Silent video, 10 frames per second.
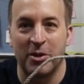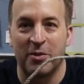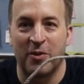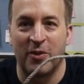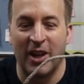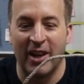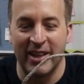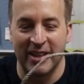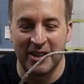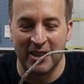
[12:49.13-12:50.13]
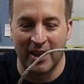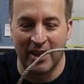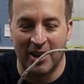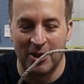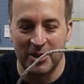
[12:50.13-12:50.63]
on a flight and you're like
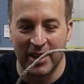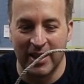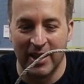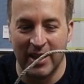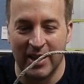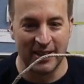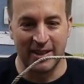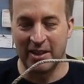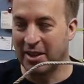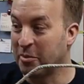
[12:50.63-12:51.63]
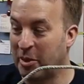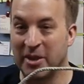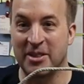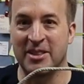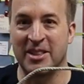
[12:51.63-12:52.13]
holding like the other
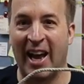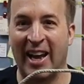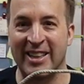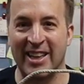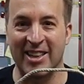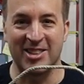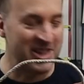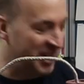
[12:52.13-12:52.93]
person's hand next to